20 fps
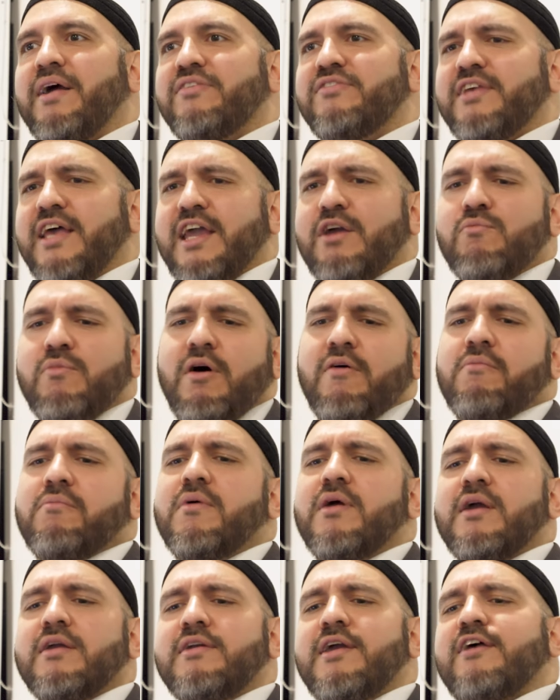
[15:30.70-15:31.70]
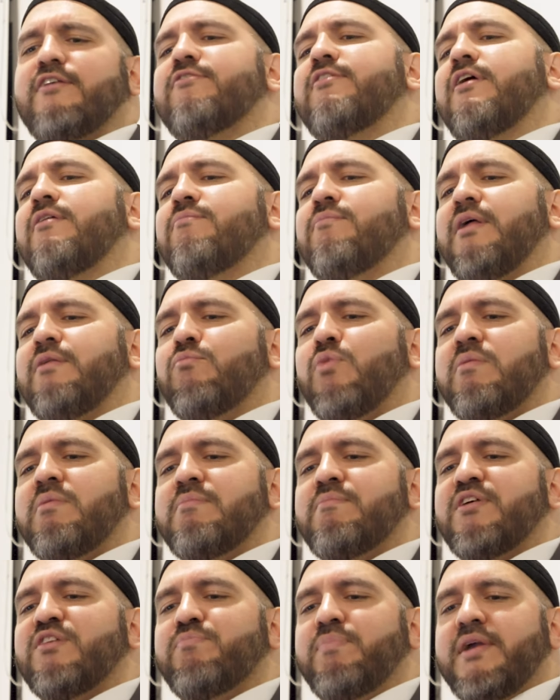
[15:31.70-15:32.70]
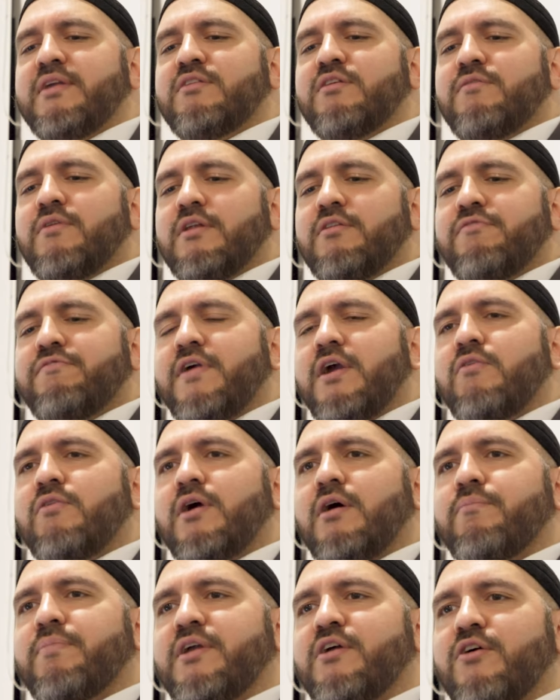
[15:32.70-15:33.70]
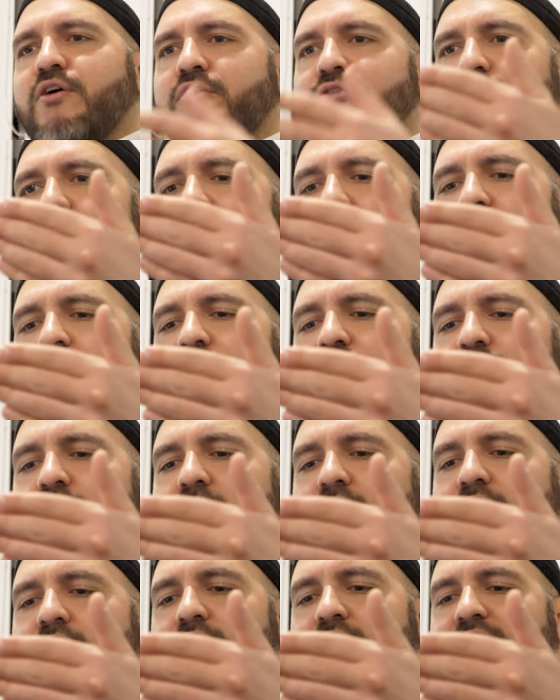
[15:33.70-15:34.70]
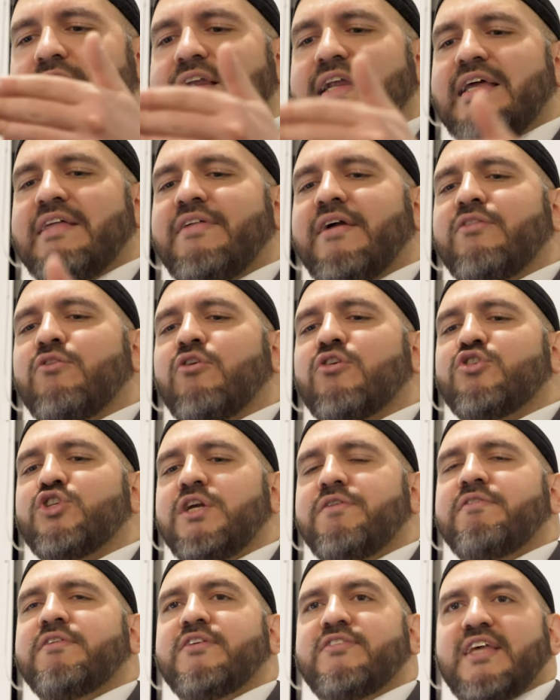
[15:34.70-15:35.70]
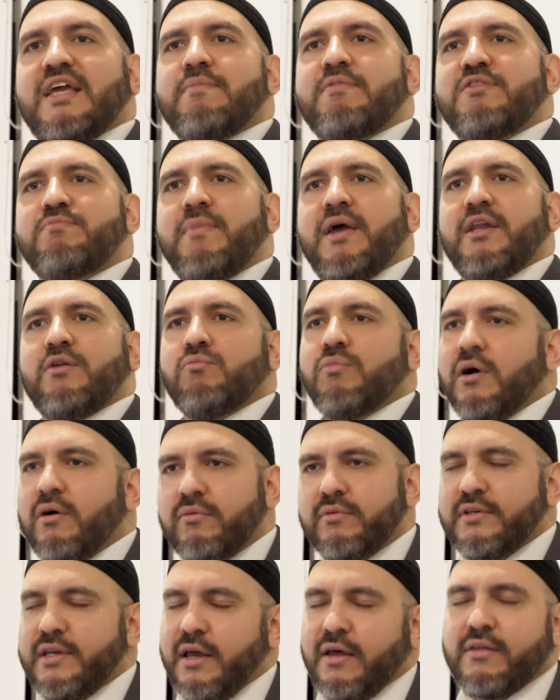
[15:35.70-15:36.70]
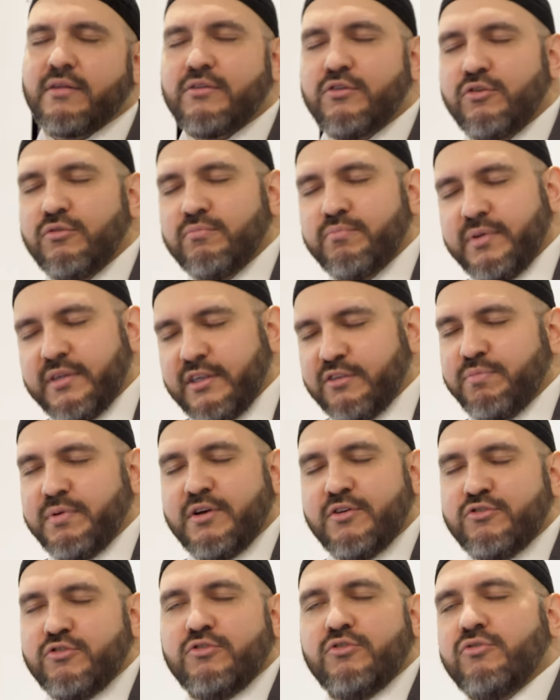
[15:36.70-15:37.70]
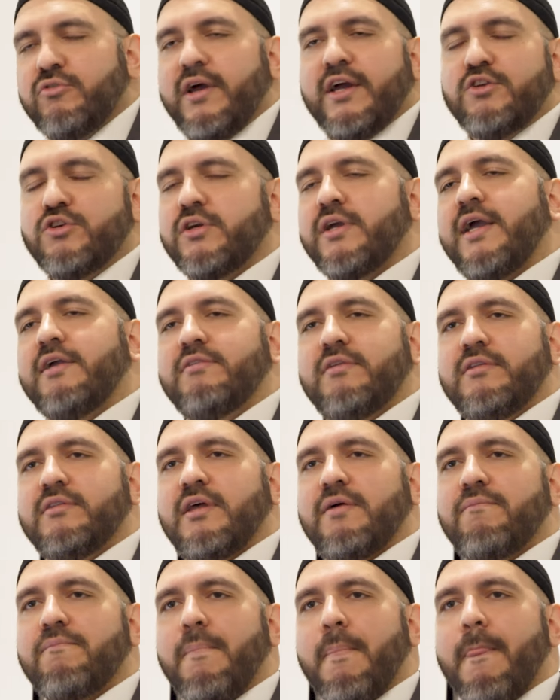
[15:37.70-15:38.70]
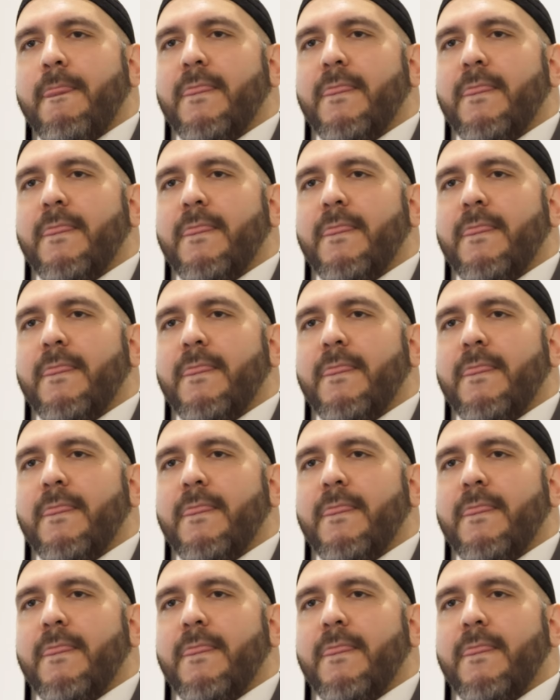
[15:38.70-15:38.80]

by saying, well, yes, um, then women must be inferior because uh, clearly they're not achieving the same as men. Well, yeah, you, that's because you're not educating them.